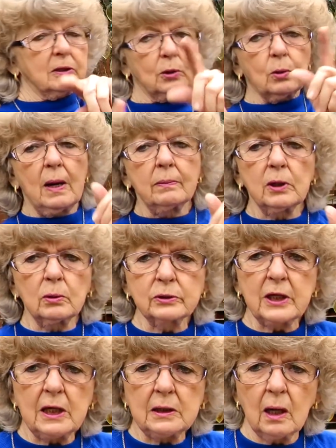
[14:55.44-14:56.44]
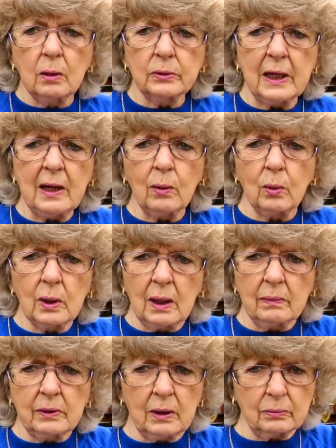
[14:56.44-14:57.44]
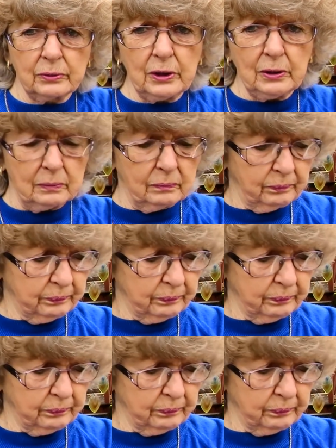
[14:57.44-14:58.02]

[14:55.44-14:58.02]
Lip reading: So I'm going to tell y'all now what I'm going to do.